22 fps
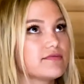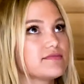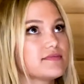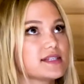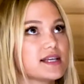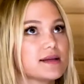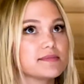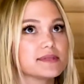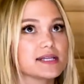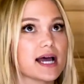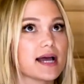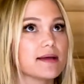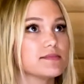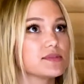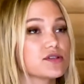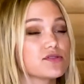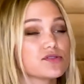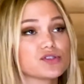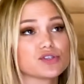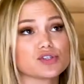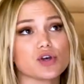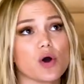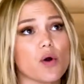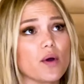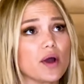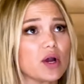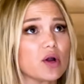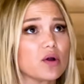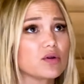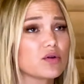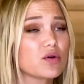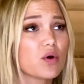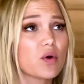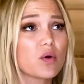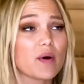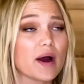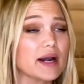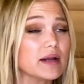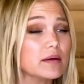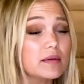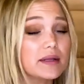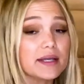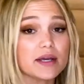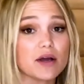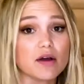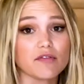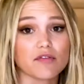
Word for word: sometimes are so incredibly